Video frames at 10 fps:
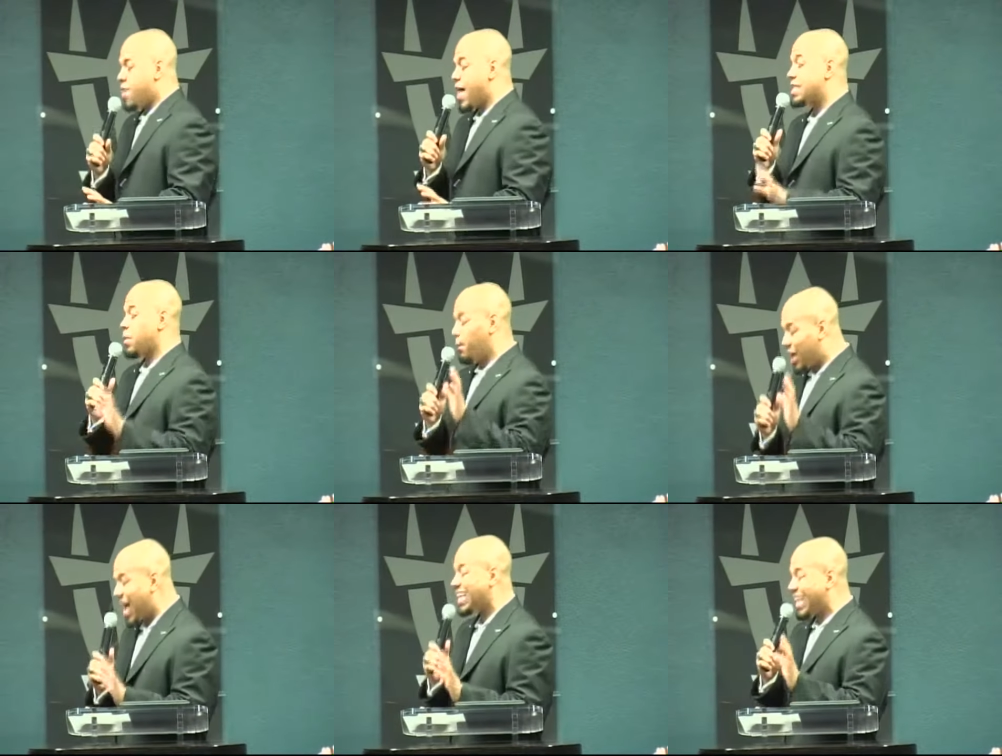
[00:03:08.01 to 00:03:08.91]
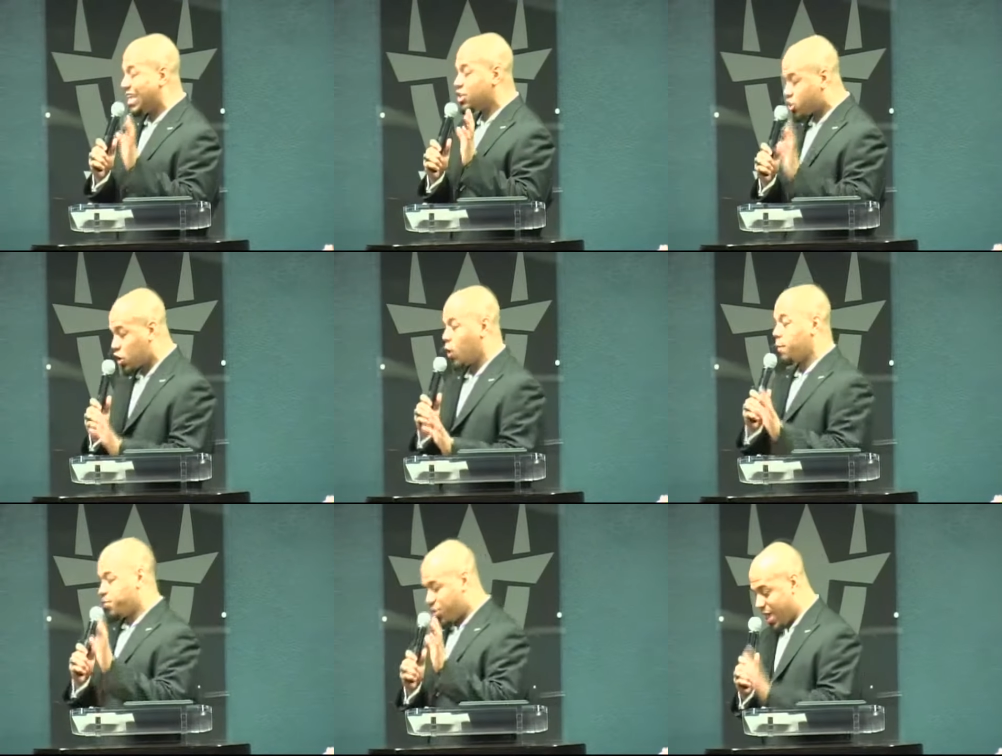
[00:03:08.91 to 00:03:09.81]
that's blocking
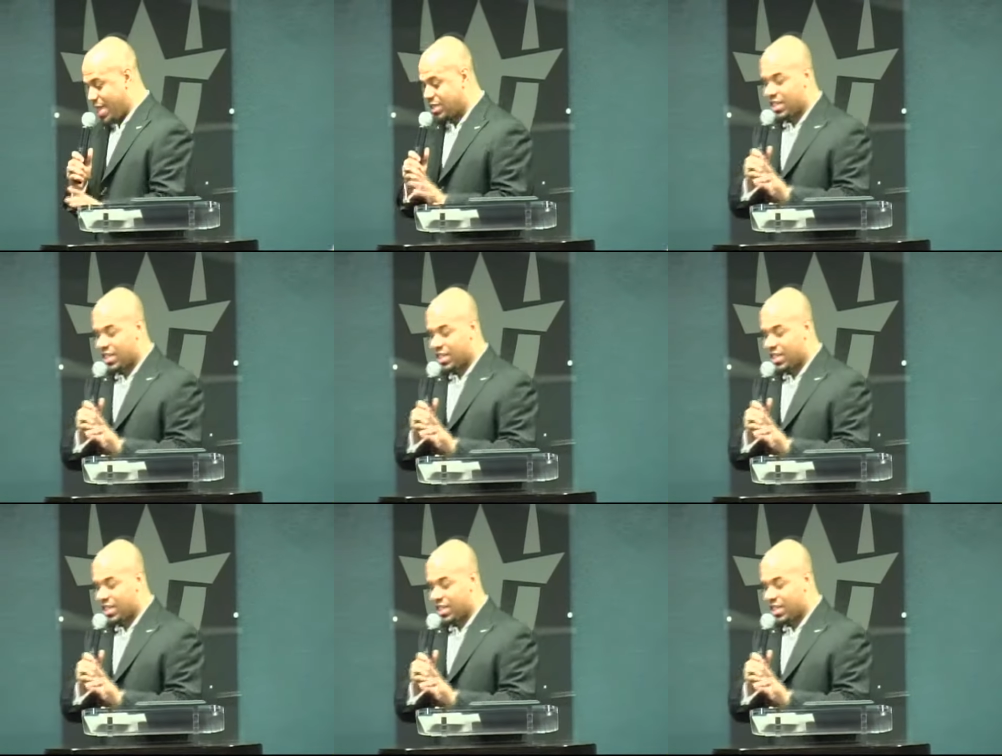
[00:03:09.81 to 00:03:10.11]
certain things